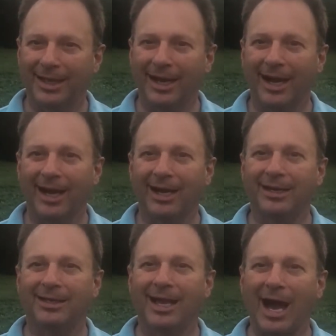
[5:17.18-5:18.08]

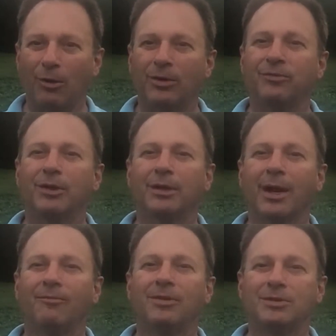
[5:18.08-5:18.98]
out of your
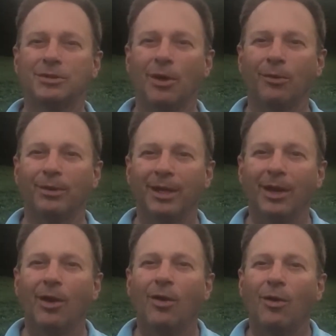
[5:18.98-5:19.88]
comfort zone
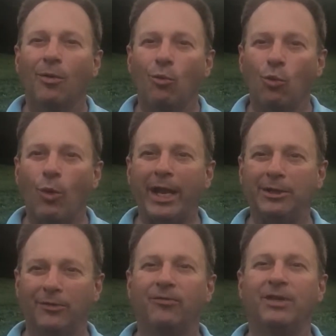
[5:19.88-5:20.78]
when
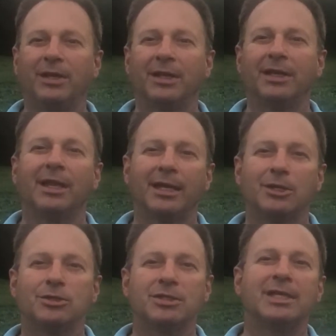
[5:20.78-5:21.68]
you're feeling like
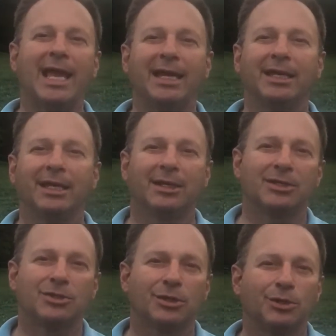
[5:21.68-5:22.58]
you're standing in a
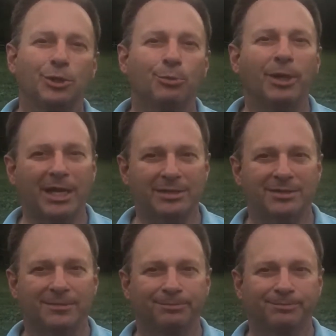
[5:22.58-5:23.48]
secure base.